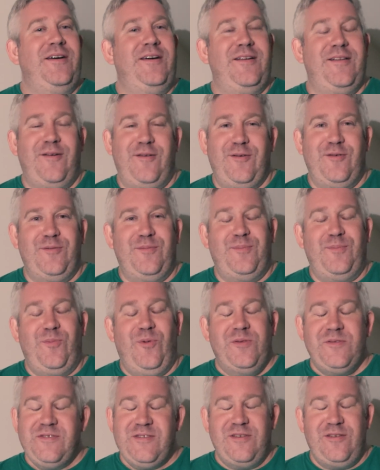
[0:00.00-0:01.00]
your
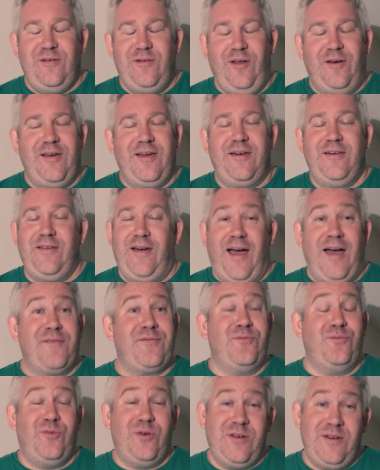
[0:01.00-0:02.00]
ones that you like that
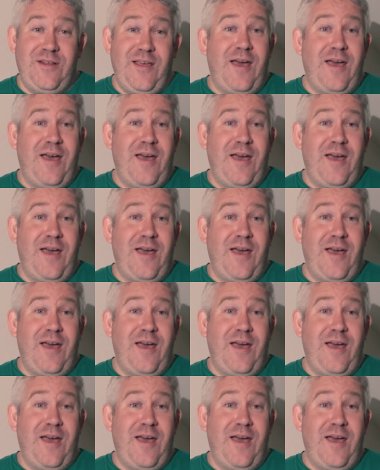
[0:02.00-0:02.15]
haven't won